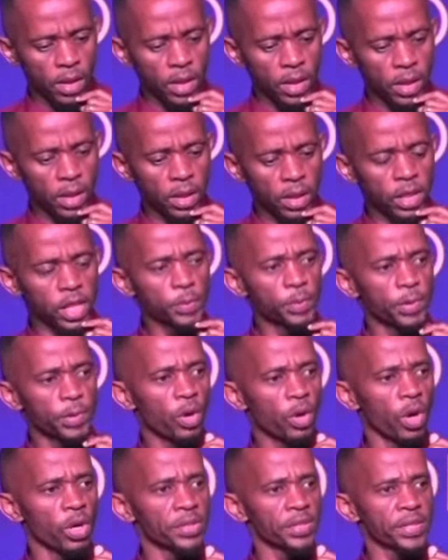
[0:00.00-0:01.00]
It's
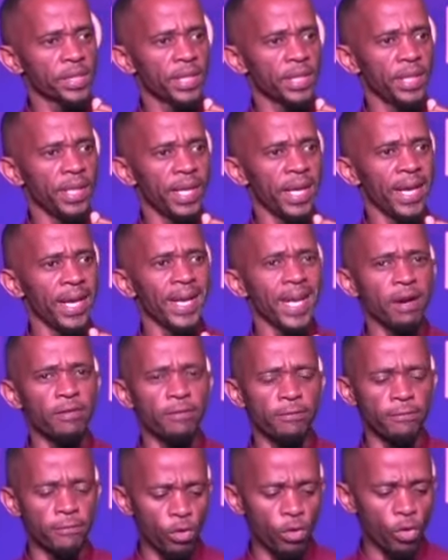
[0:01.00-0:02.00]
because near
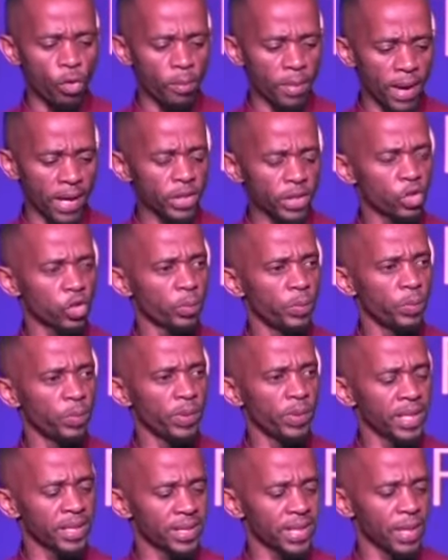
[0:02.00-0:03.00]
Navuma to be
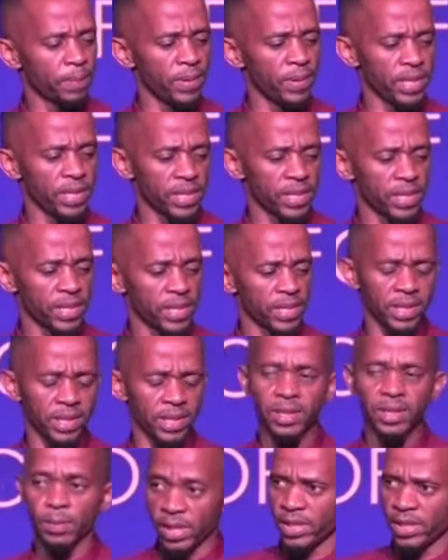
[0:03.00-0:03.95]
established in the present